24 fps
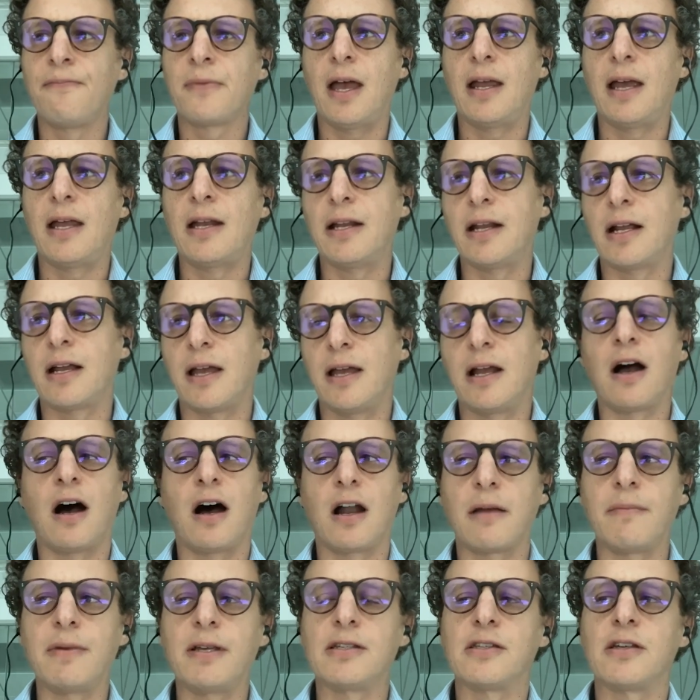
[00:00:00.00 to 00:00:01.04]
and in
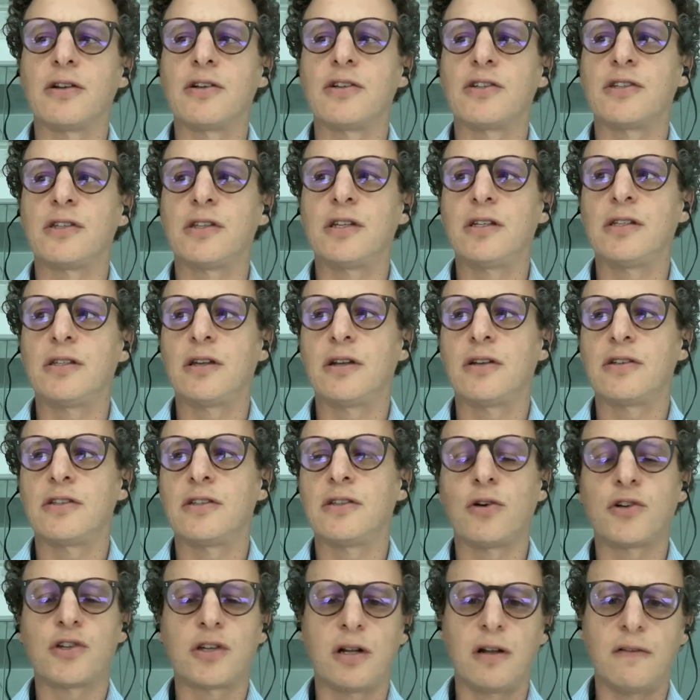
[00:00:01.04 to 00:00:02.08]
economies, there's these there's
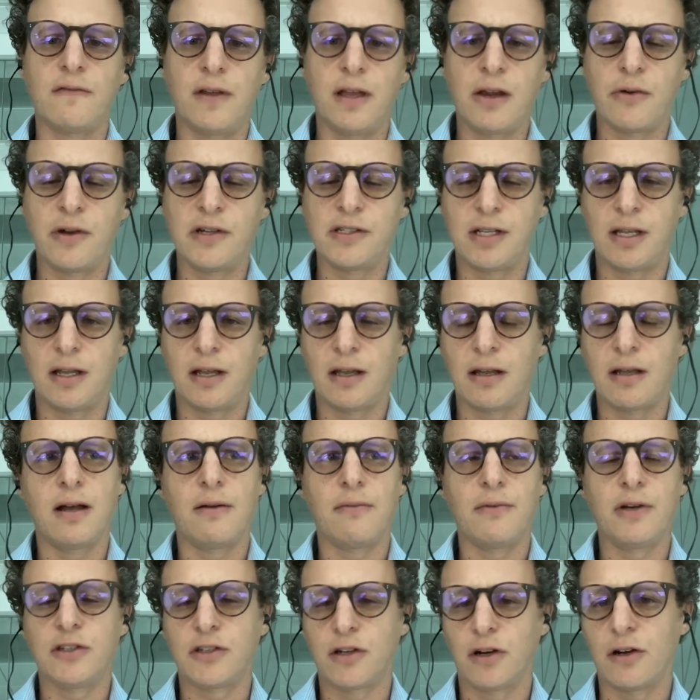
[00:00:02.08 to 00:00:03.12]
notion of increasing
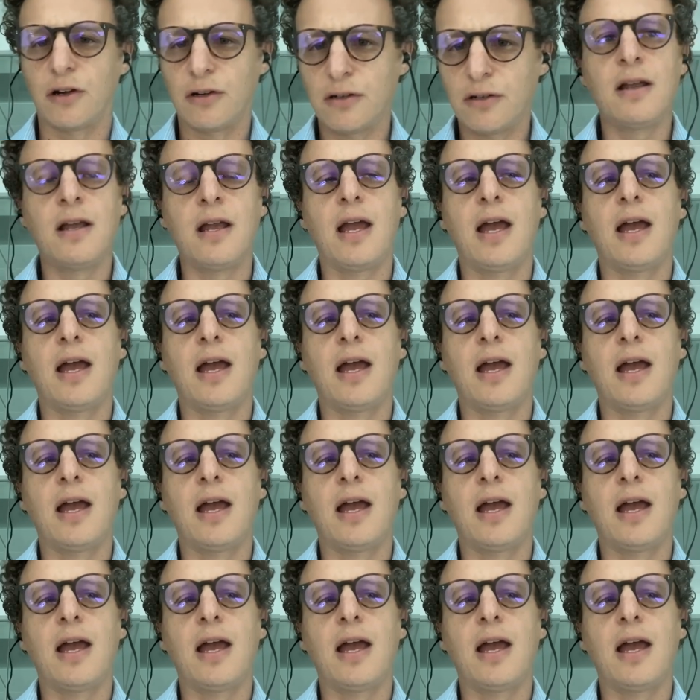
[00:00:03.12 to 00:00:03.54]
return,